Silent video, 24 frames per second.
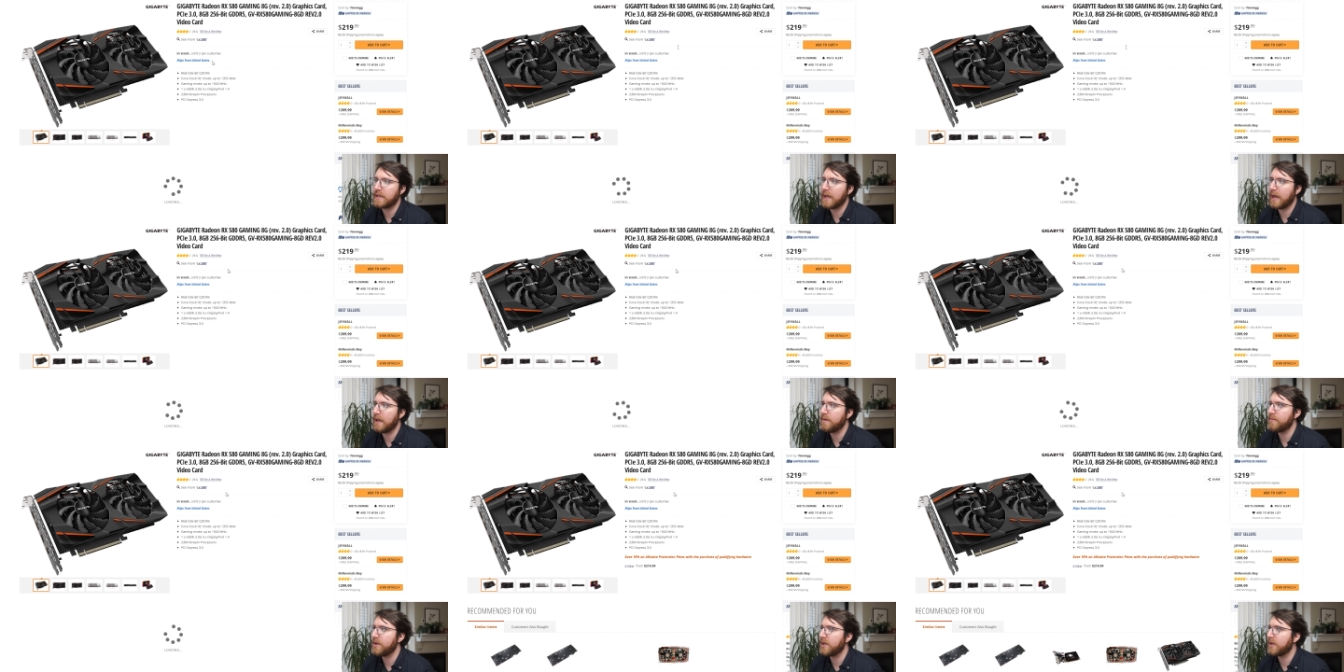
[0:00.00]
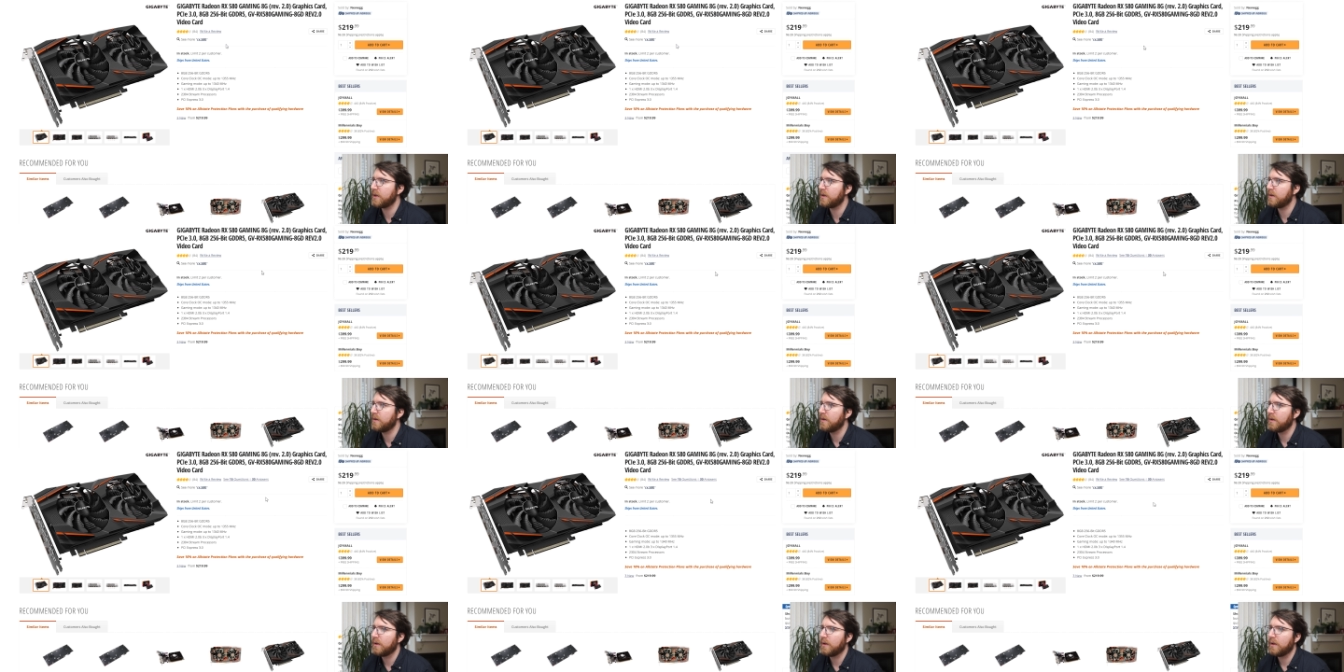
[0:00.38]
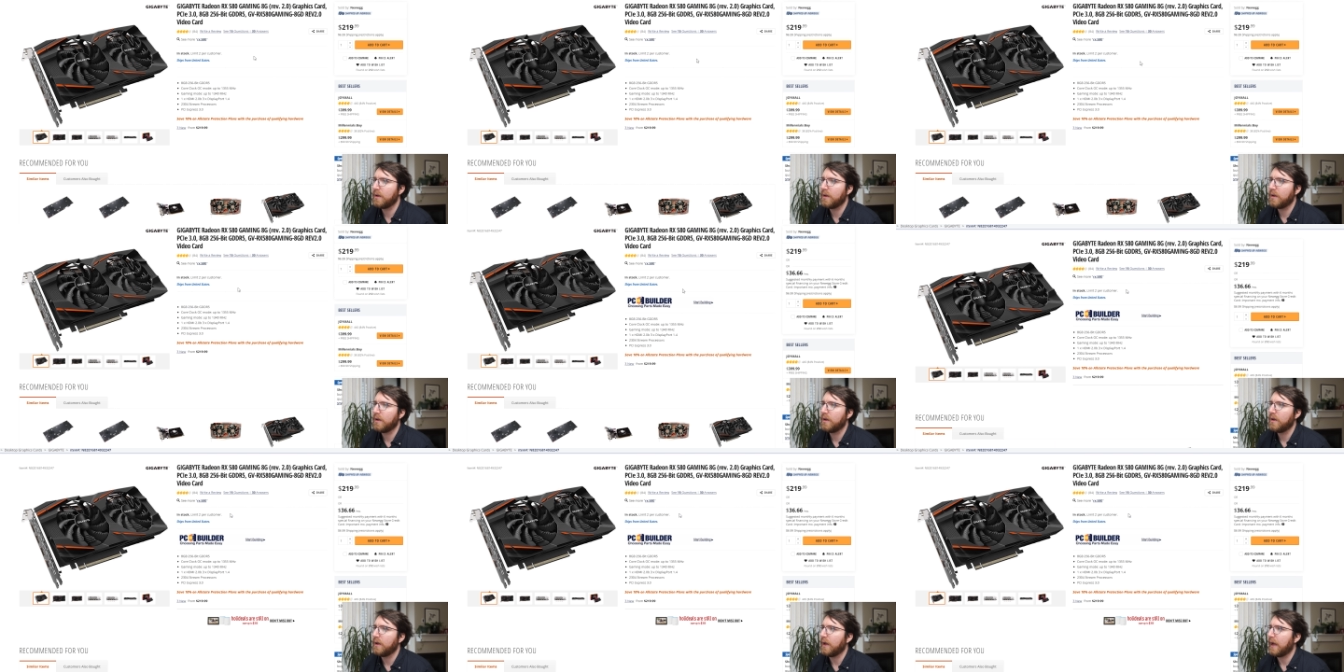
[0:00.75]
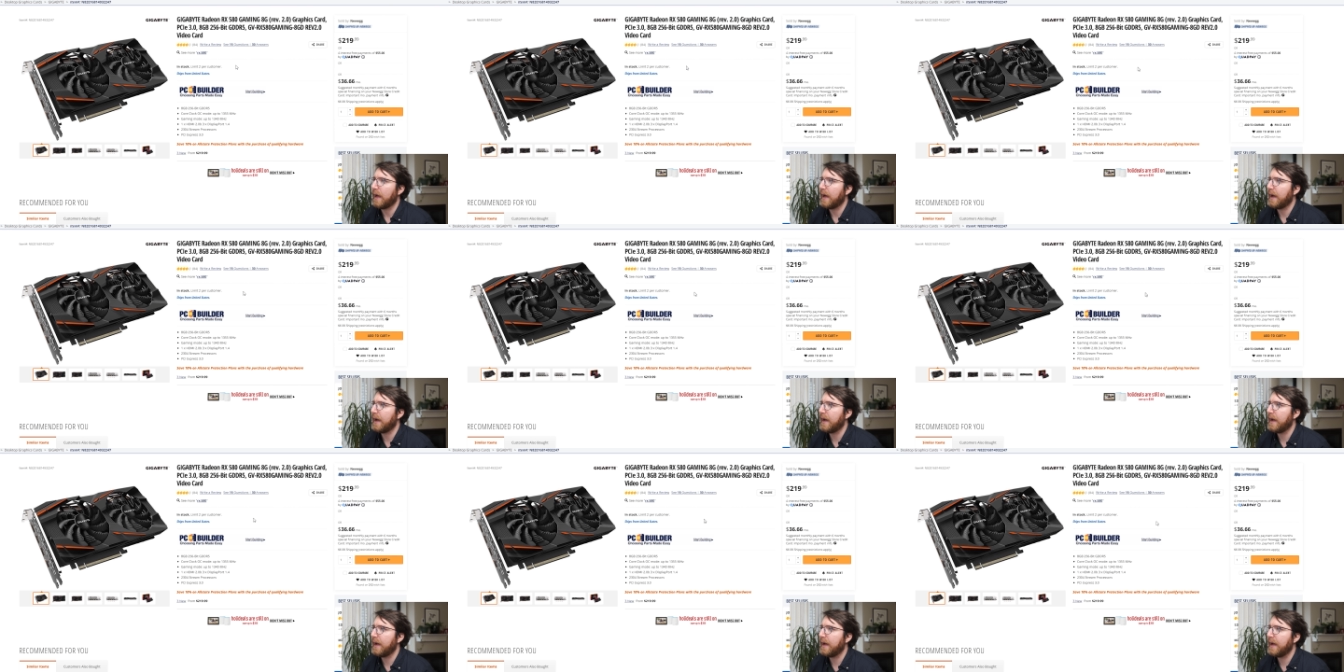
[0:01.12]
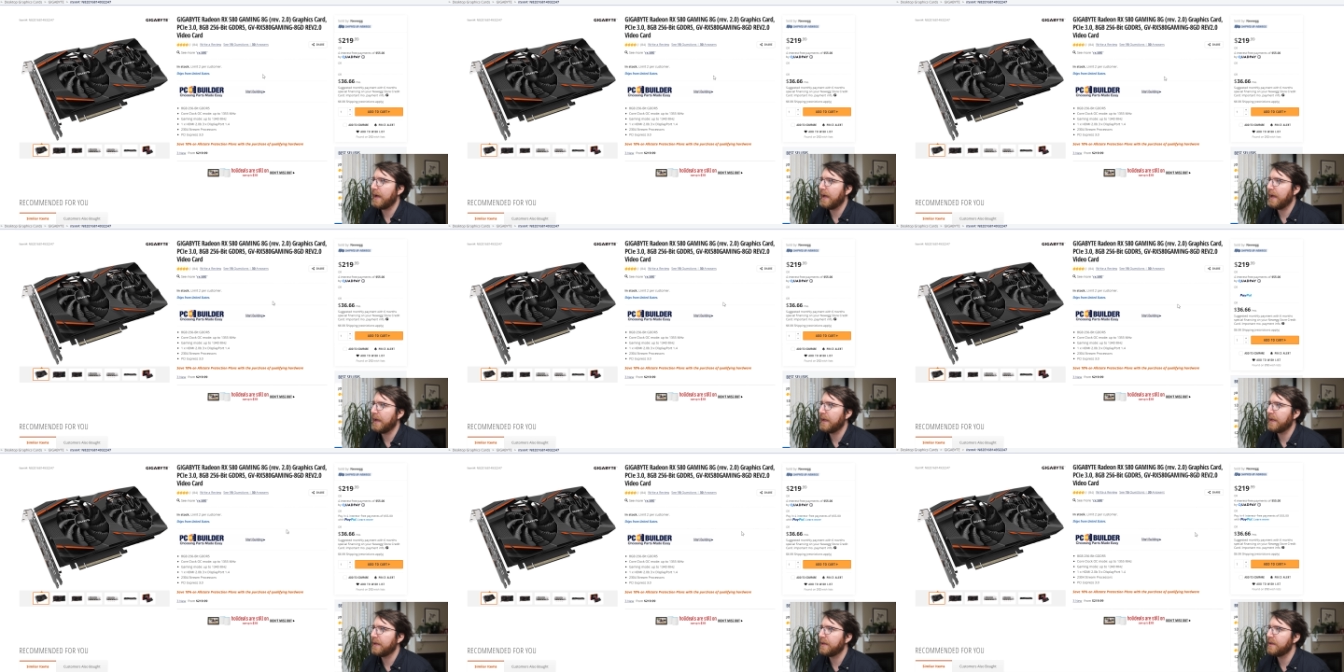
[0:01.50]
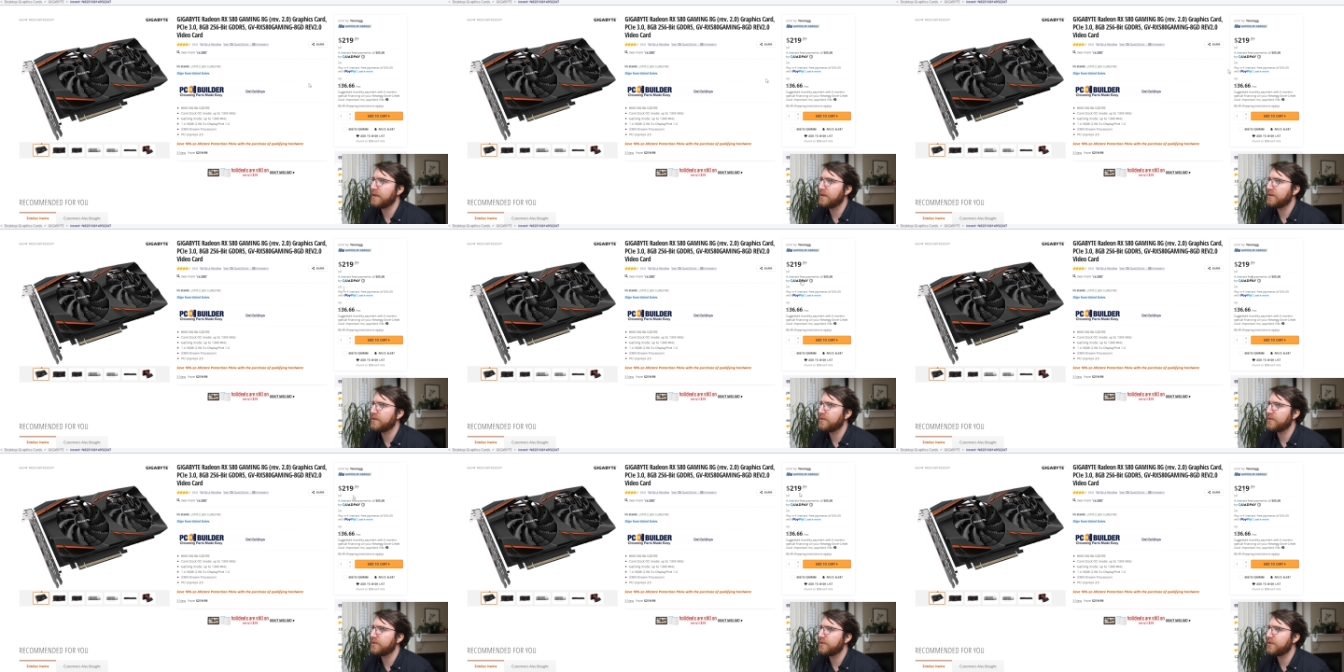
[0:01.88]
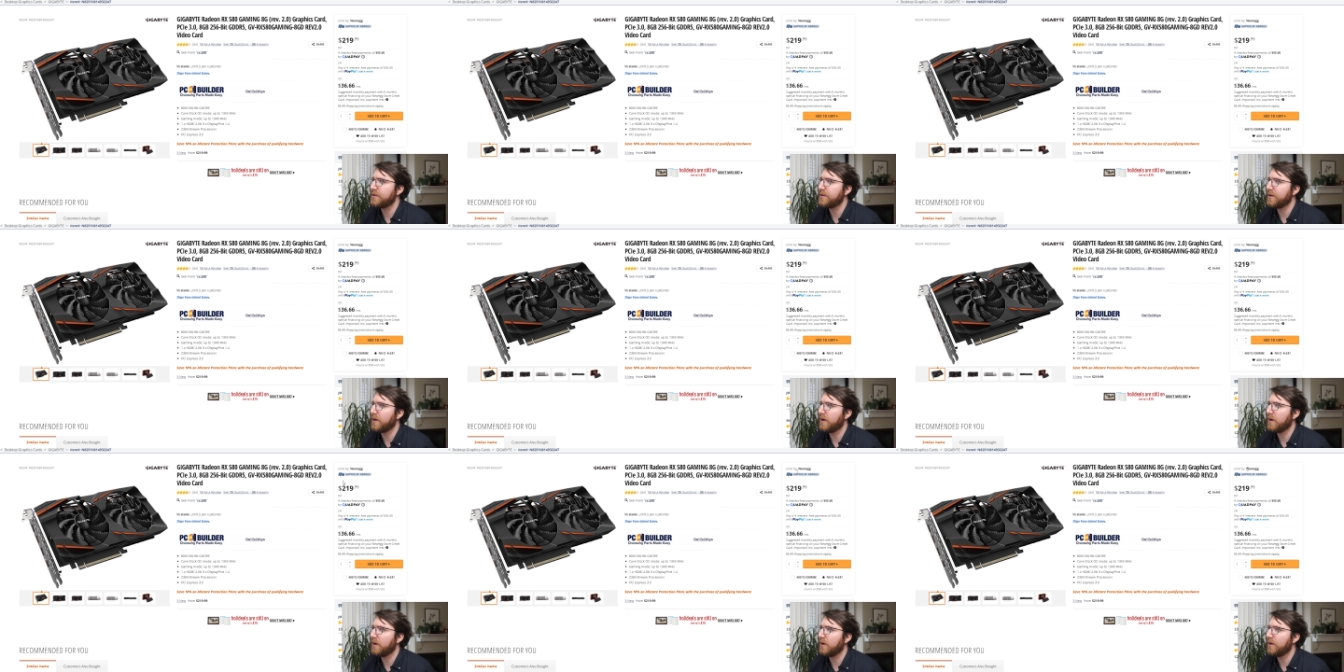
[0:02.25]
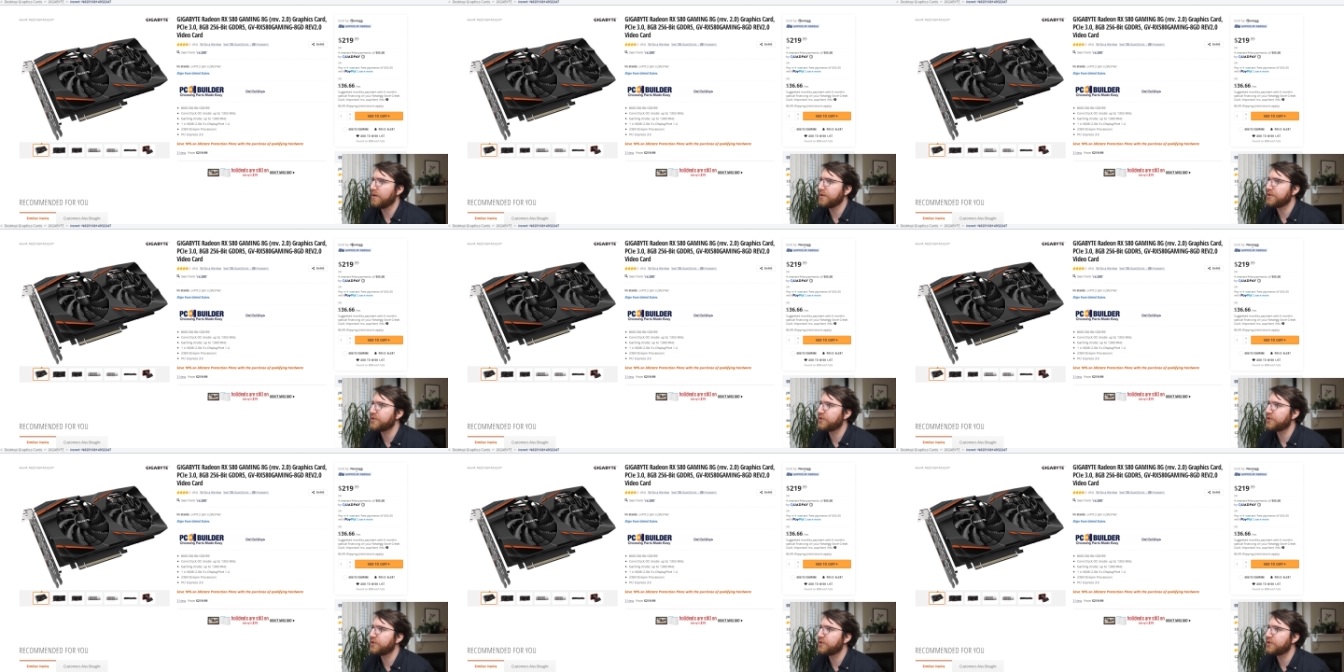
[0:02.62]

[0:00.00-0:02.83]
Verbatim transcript: Gaming and uh,